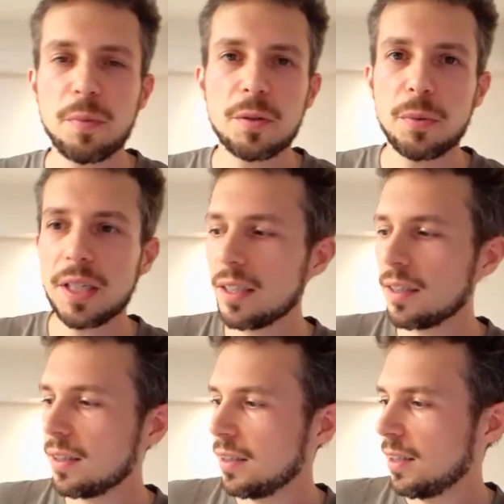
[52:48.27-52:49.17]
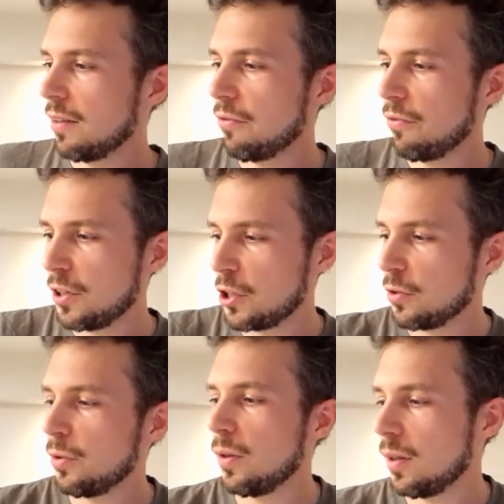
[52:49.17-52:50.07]
between
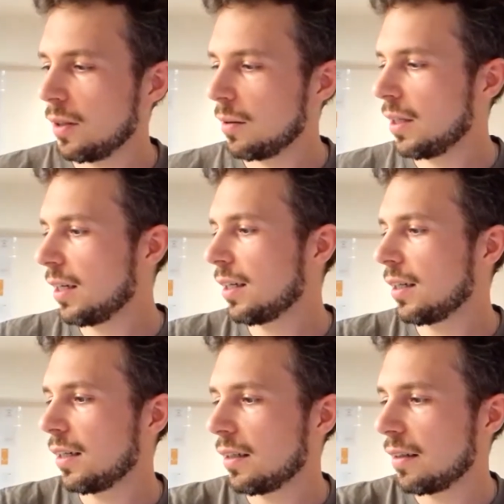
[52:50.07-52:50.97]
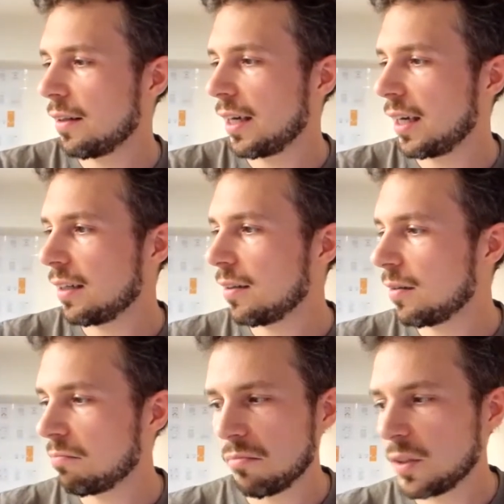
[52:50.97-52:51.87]
visual,
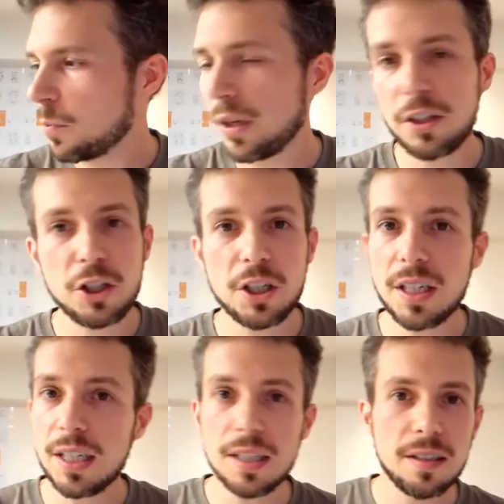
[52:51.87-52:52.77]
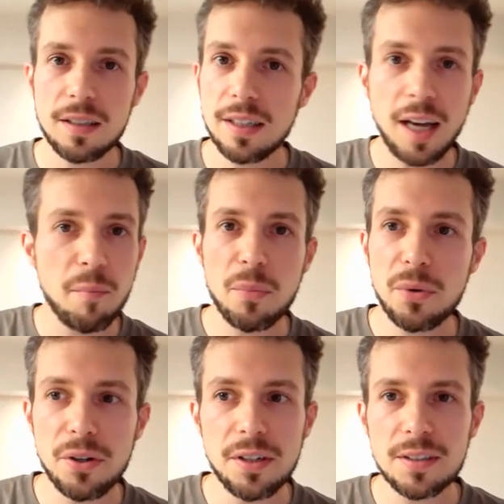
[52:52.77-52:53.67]
then spreadsheet,
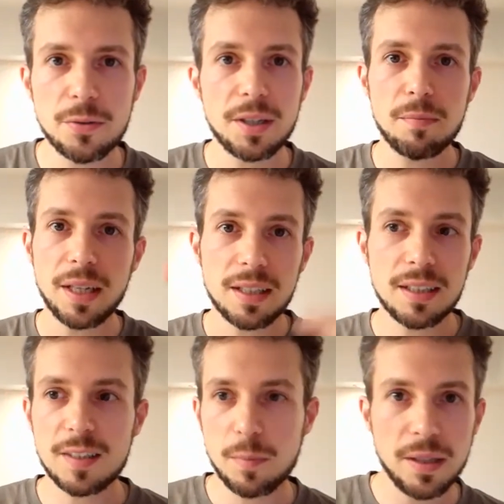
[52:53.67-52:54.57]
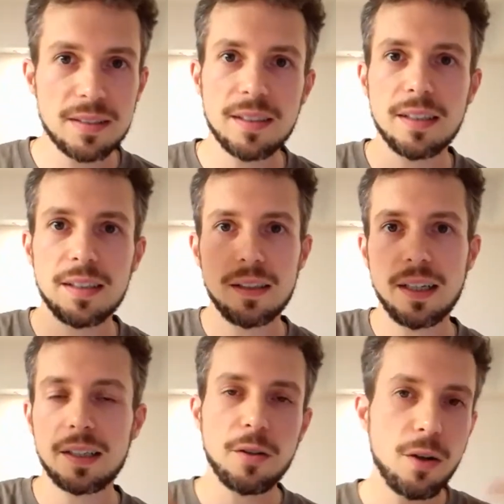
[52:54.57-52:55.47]
numbers, right? Make it explicit,
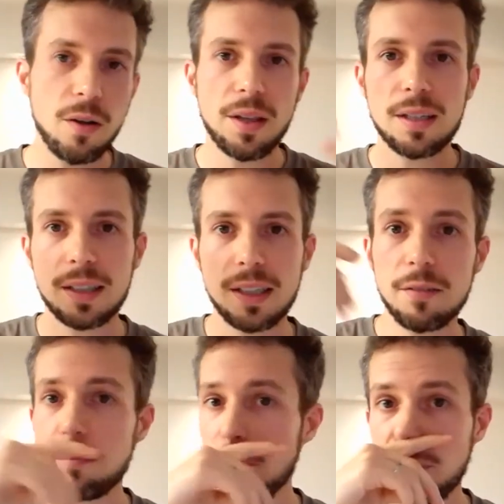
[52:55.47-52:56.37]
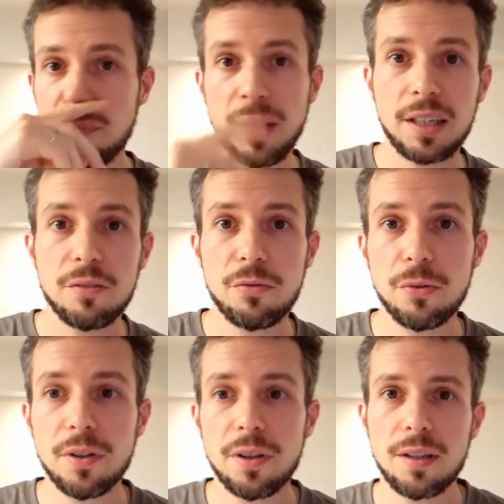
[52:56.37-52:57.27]
like all that kind of back and
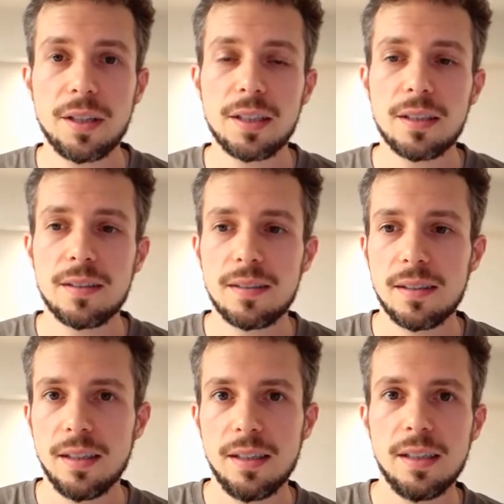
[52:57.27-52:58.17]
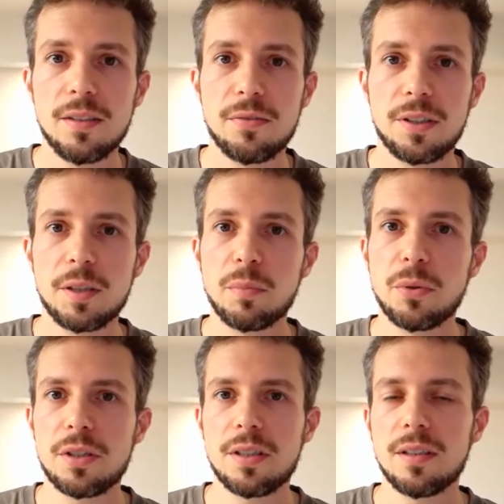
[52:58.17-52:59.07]
forth, I think is very
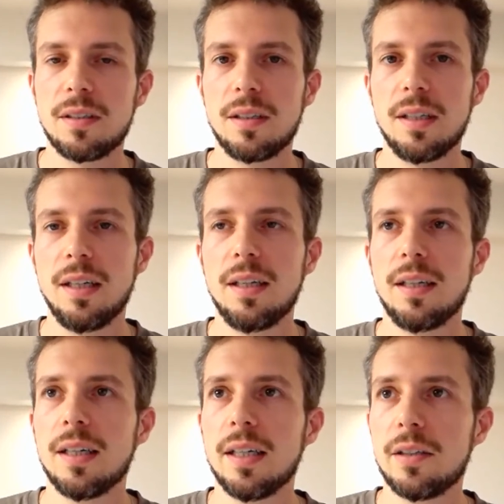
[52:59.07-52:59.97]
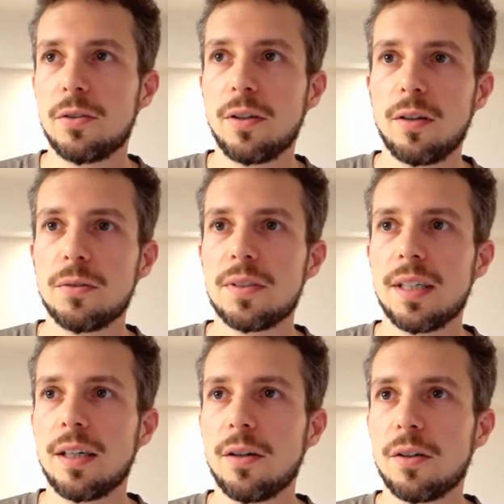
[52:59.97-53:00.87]
important. To not lose
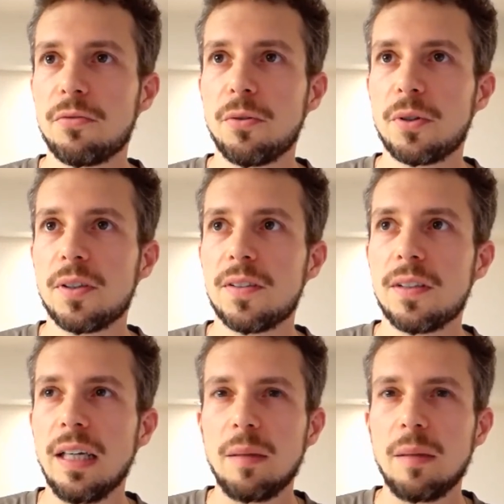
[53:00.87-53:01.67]
that out of focus,